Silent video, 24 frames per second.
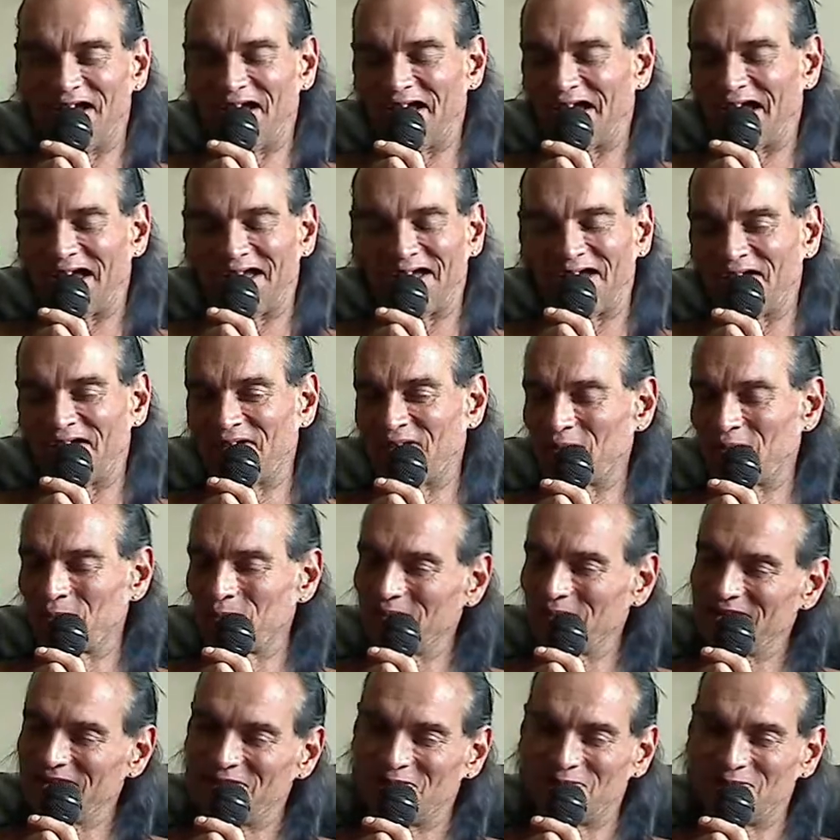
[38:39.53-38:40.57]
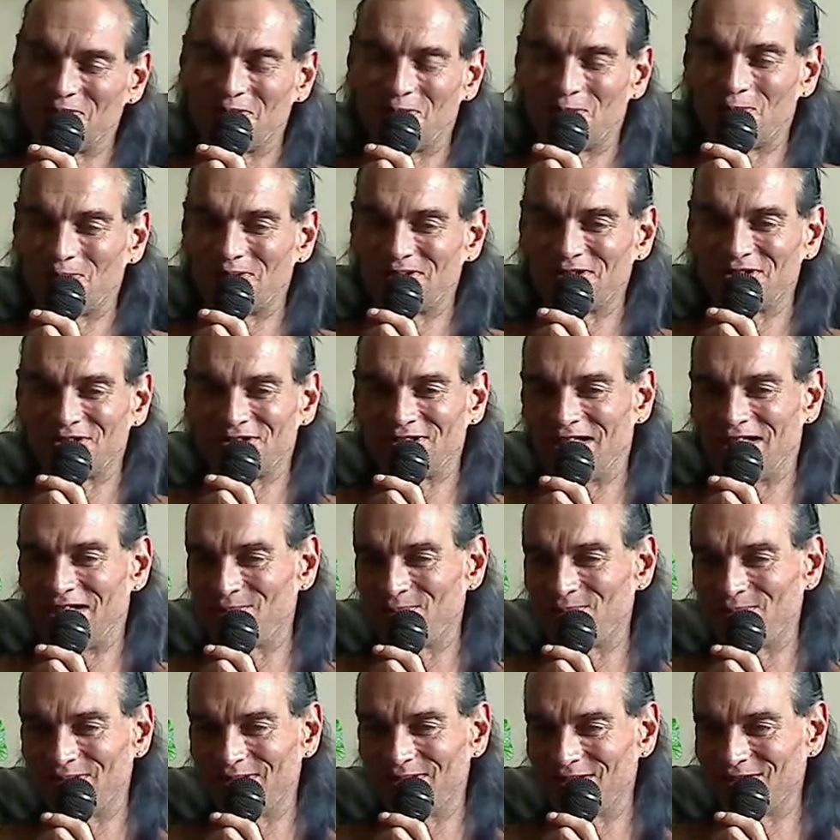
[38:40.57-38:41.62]
I really don't know what just
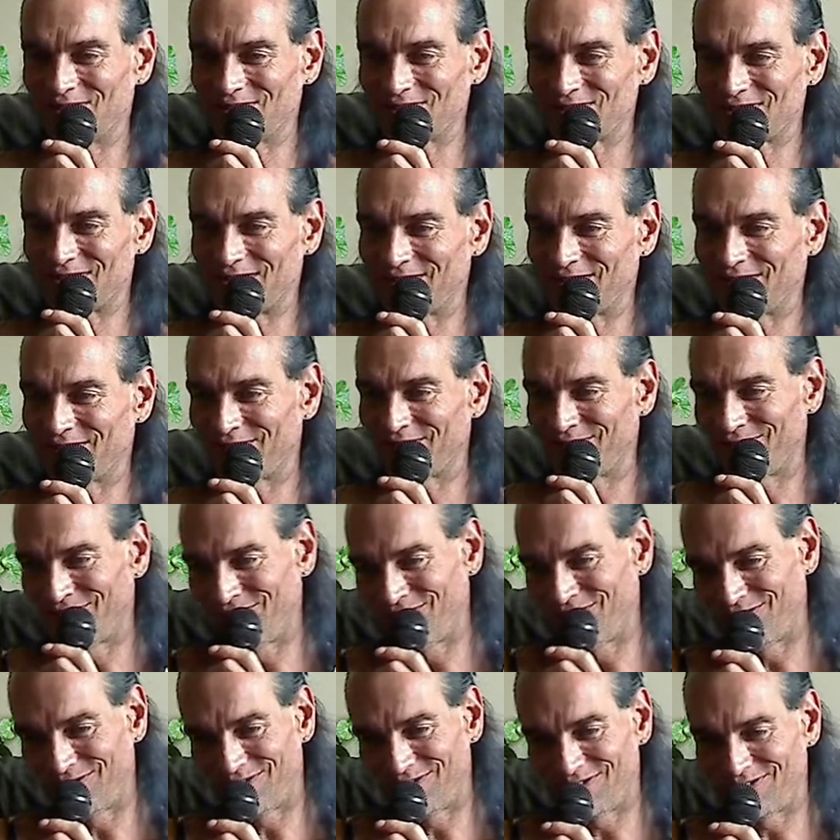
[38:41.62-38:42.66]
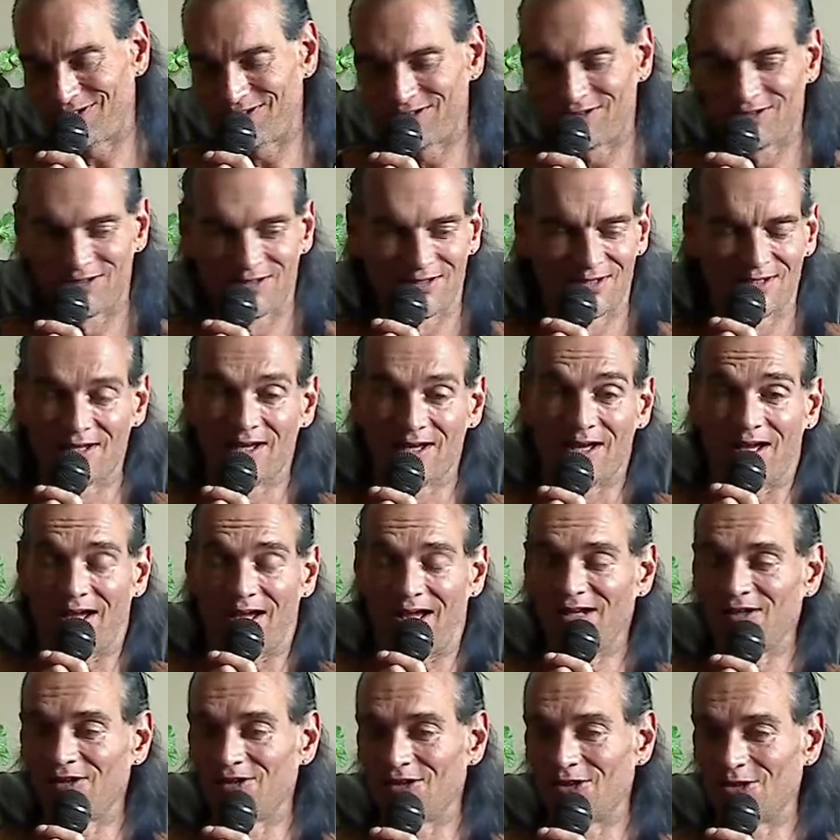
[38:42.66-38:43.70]
happened there. It's kind of like, oh,
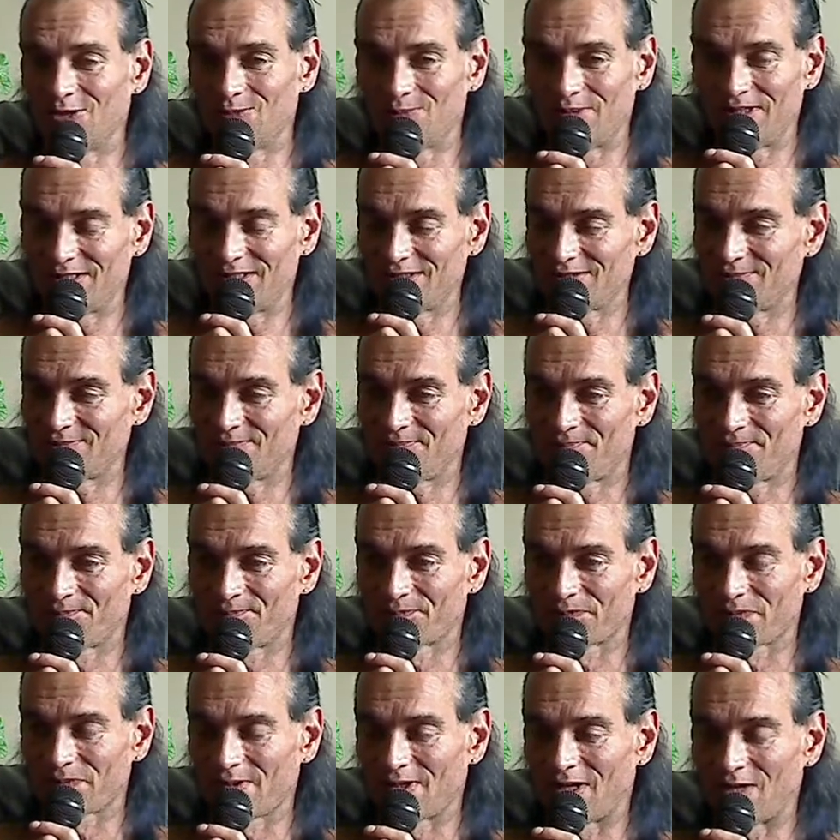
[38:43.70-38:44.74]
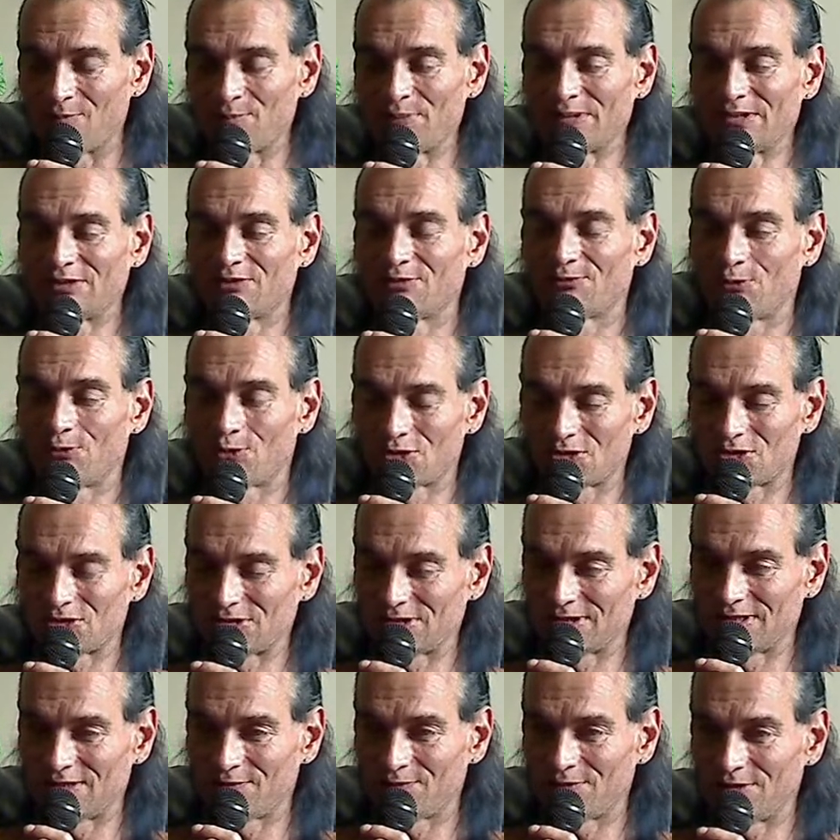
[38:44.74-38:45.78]
I don't know, man. I've been divorced
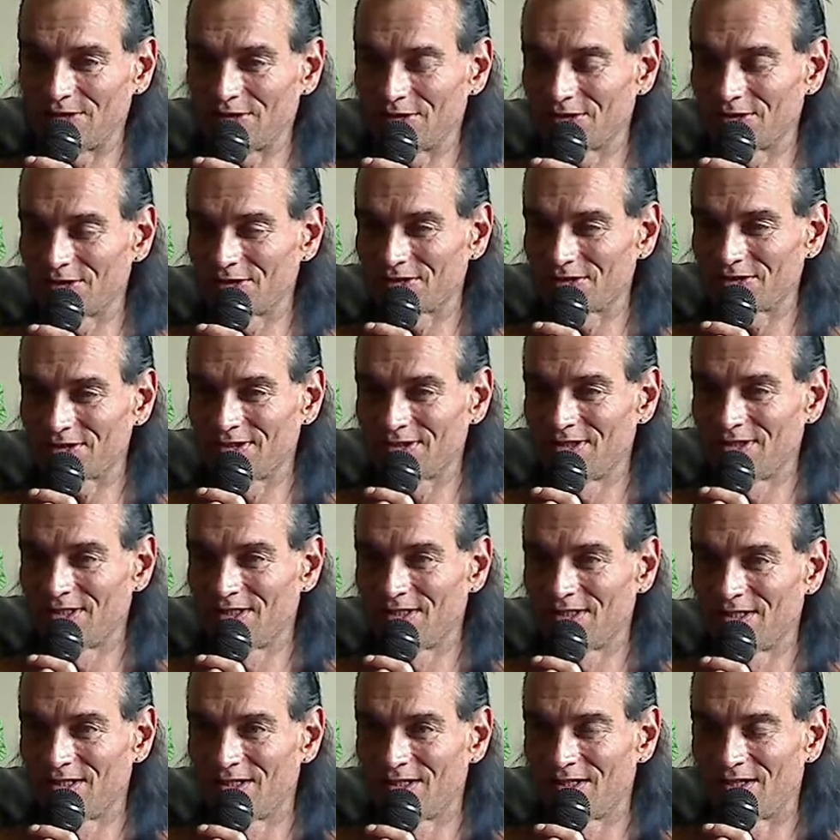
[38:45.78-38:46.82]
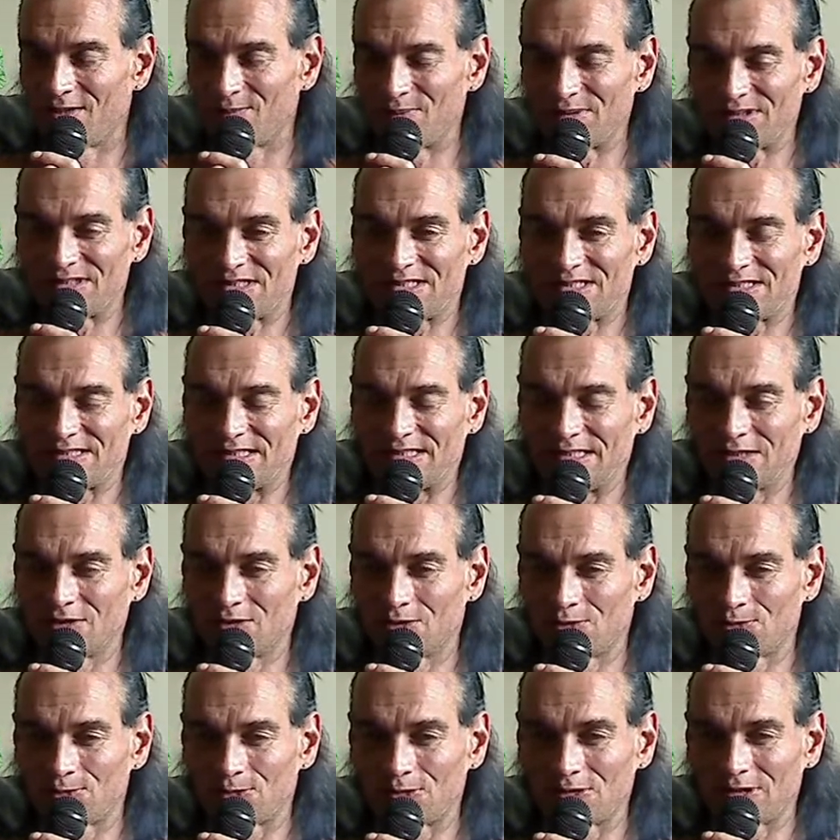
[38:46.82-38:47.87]
11 years. I've been
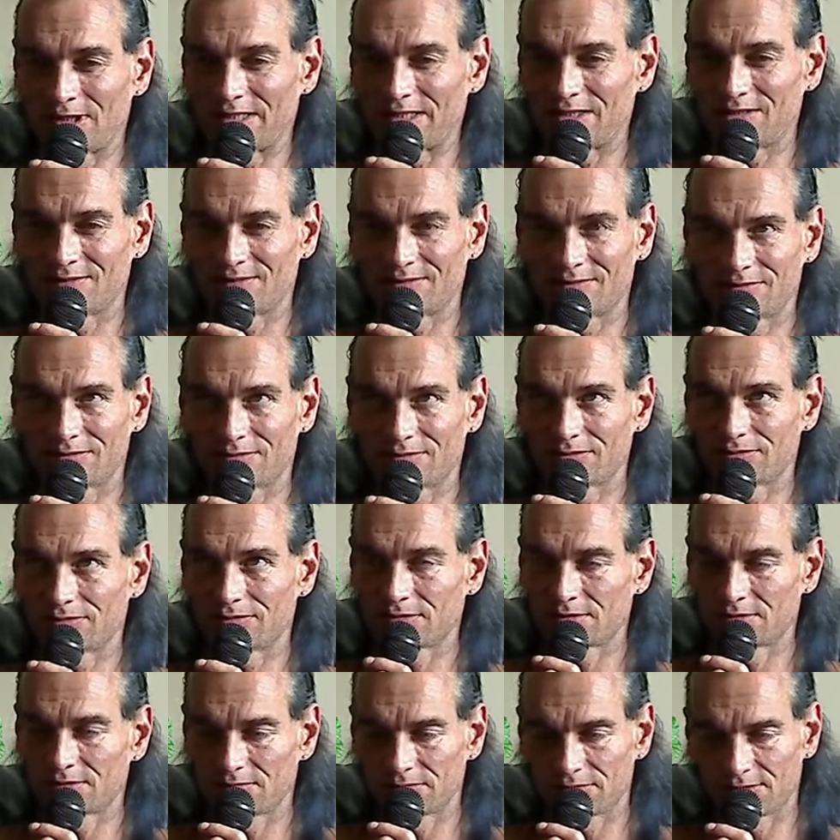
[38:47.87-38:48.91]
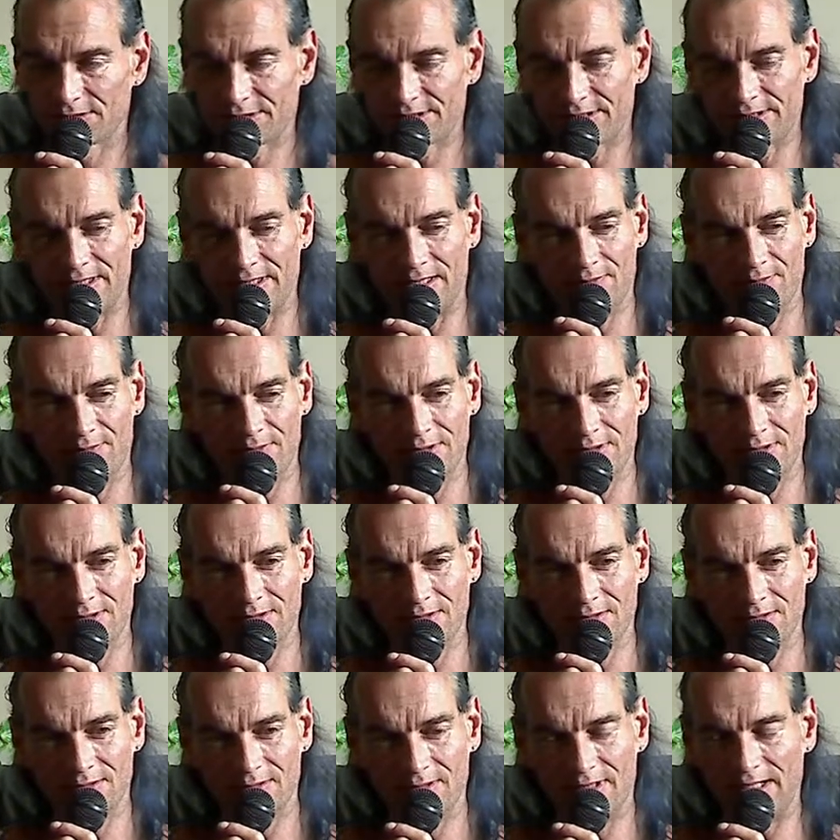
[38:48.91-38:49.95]
single for like 7,
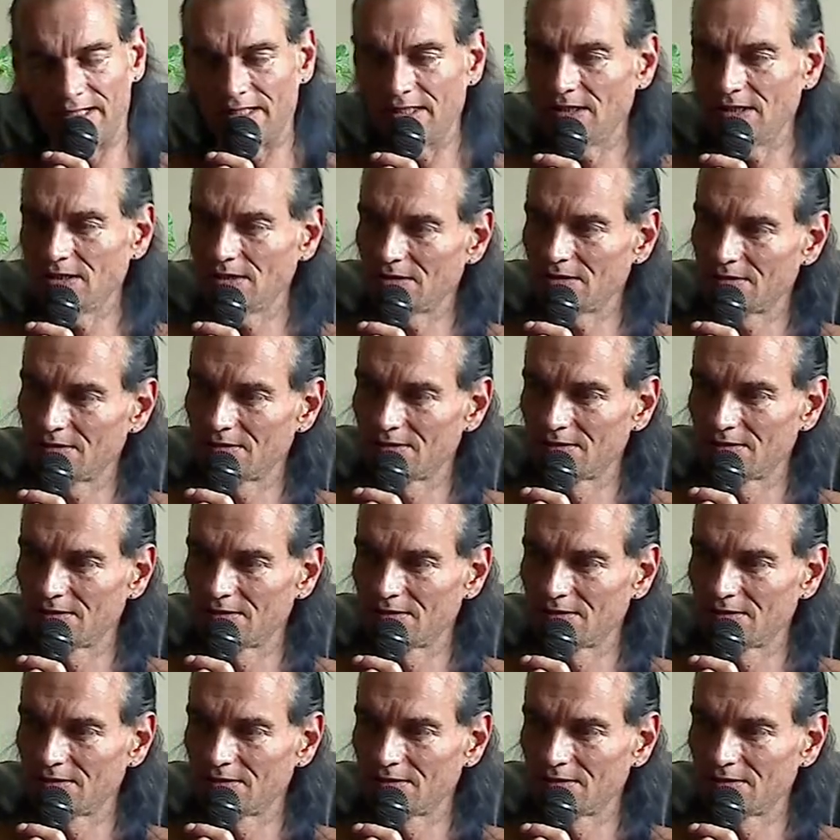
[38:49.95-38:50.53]
8.